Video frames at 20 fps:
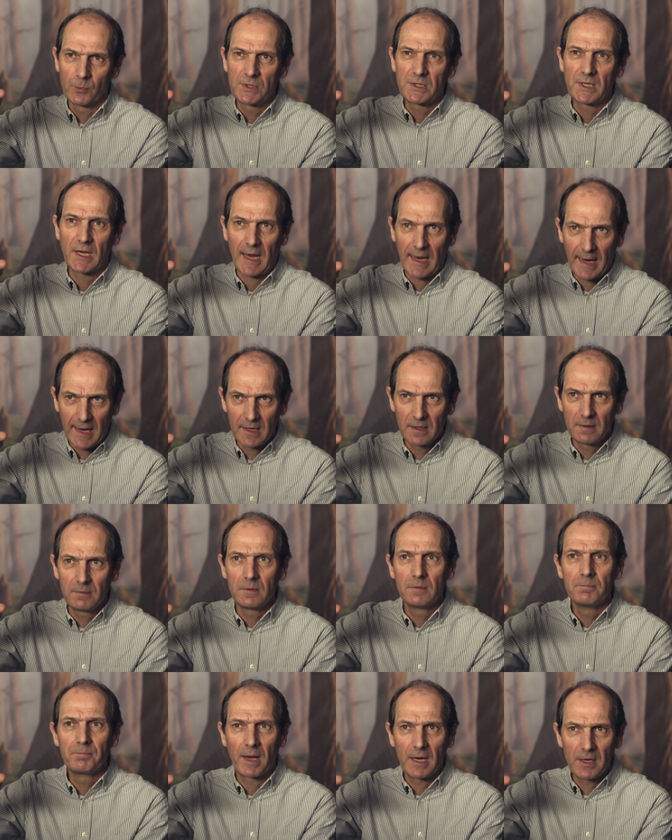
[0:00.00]
which can
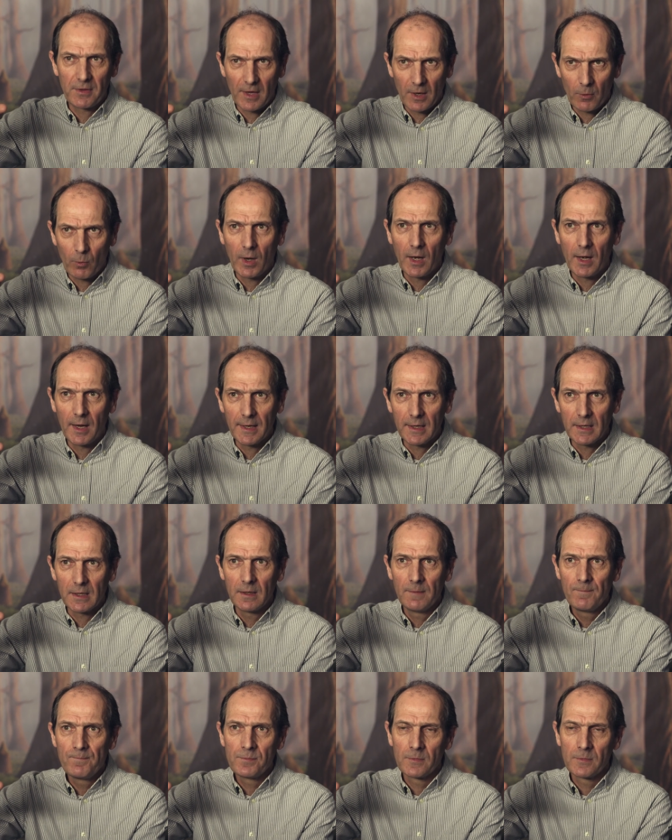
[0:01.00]
pay their way